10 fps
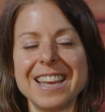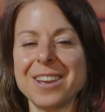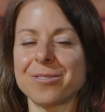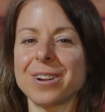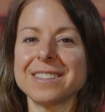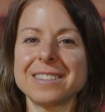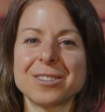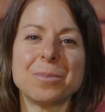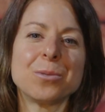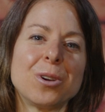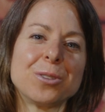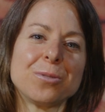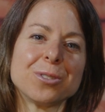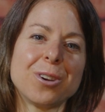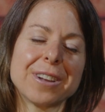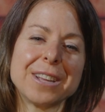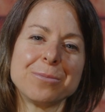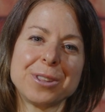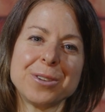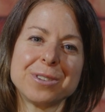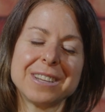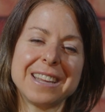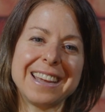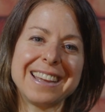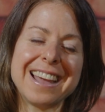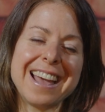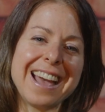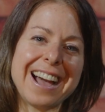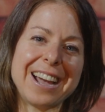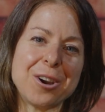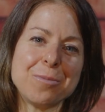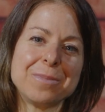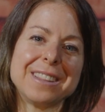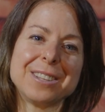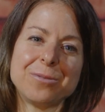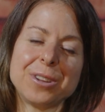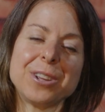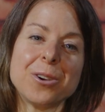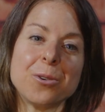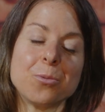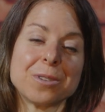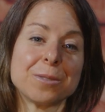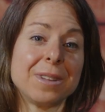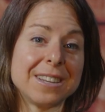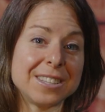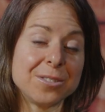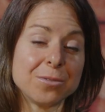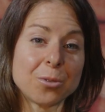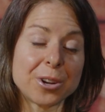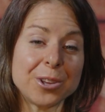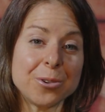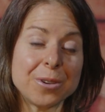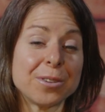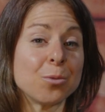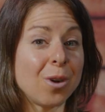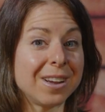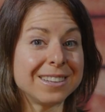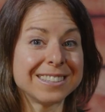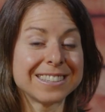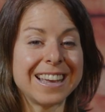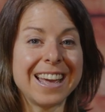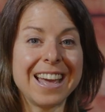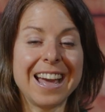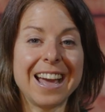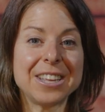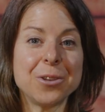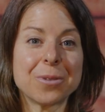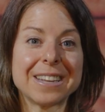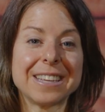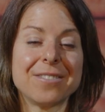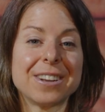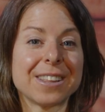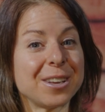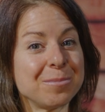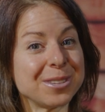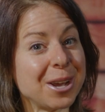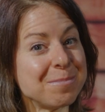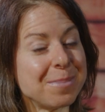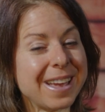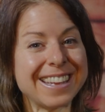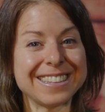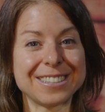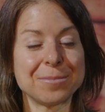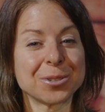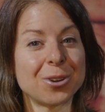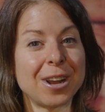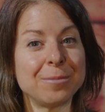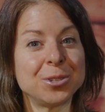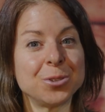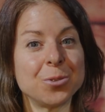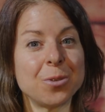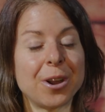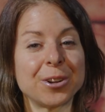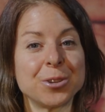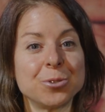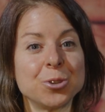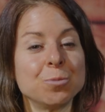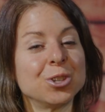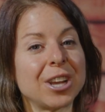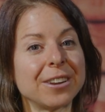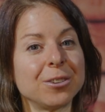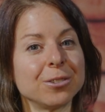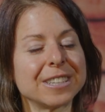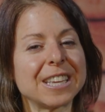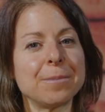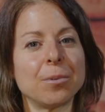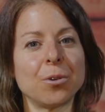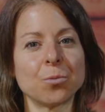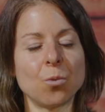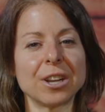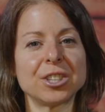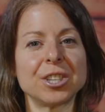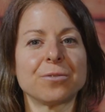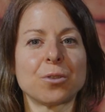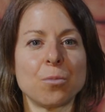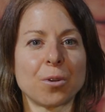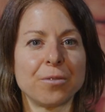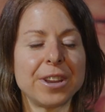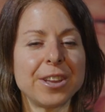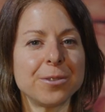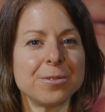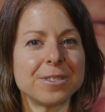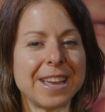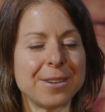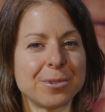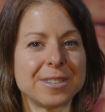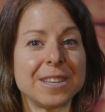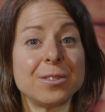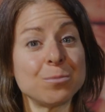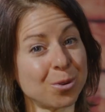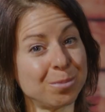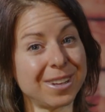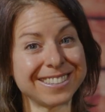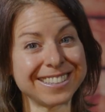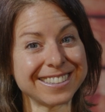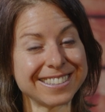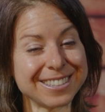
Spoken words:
Friends, it's been wonderful talking with you today. I hope that this video was a blessing for you. If it was, you can give it a thumbs up and subscribe to our YouTube channel to keep on watching for more videos and receiving more blessings.